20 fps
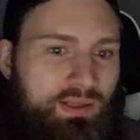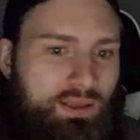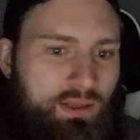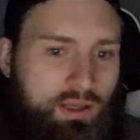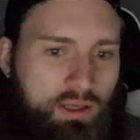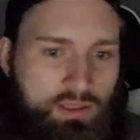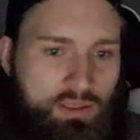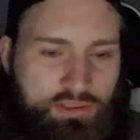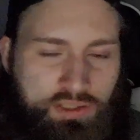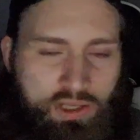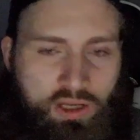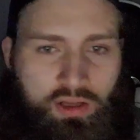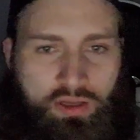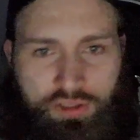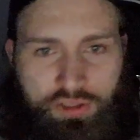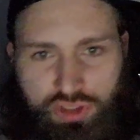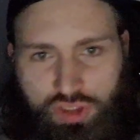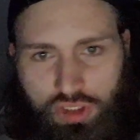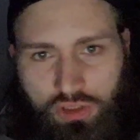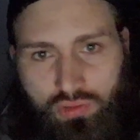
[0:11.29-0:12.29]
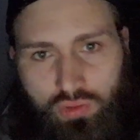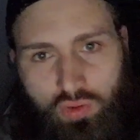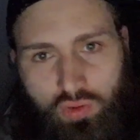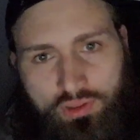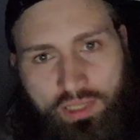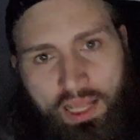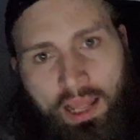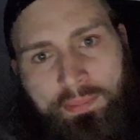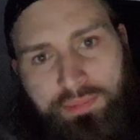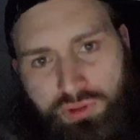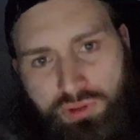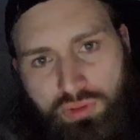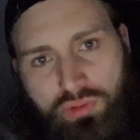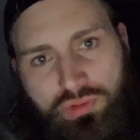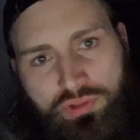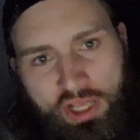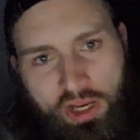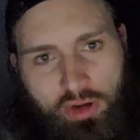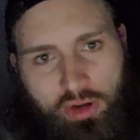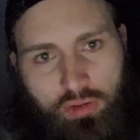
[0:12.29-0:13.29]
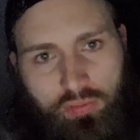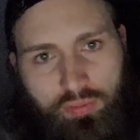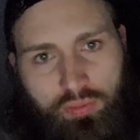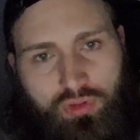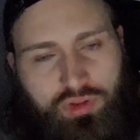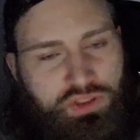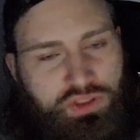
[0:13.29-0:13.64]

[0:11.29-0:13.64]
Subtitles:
Da'an Jun looked absolutely terrible.